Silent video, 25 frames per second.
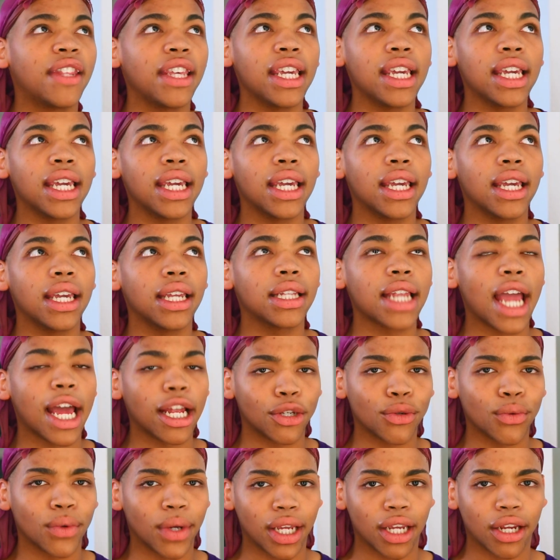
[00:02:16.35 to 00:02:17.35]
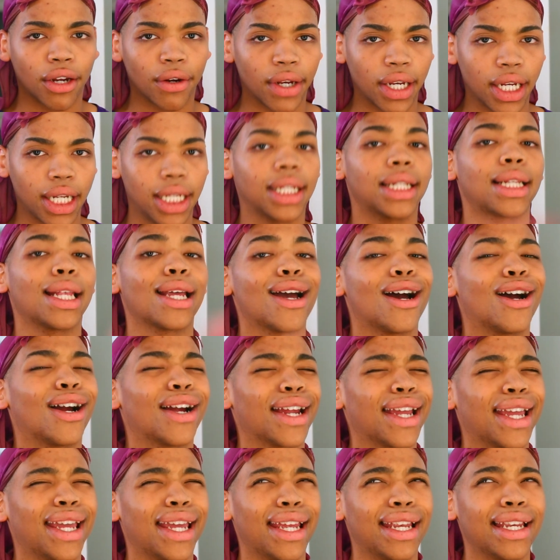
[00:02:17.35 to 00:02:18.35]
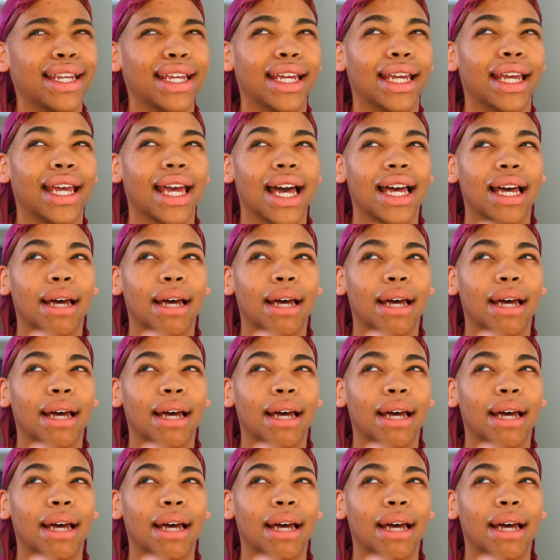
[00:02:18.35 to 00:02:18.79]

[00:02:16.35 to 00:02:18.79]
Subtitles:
the natural ingredients that are in it,